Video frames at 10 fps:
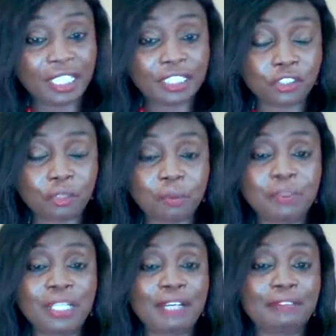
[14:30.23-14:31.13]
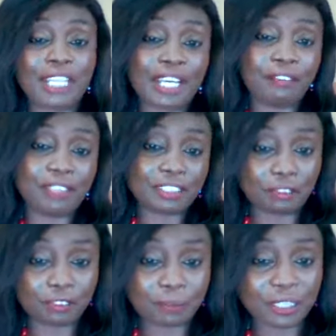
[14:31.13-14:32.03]
So people have their areas
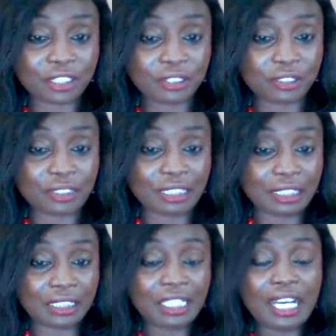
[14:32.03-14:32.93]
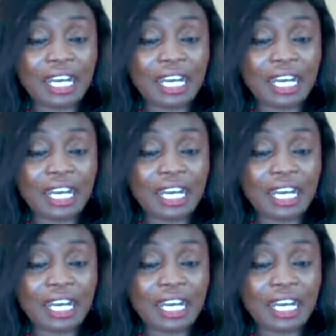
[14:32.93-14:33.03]
of specialty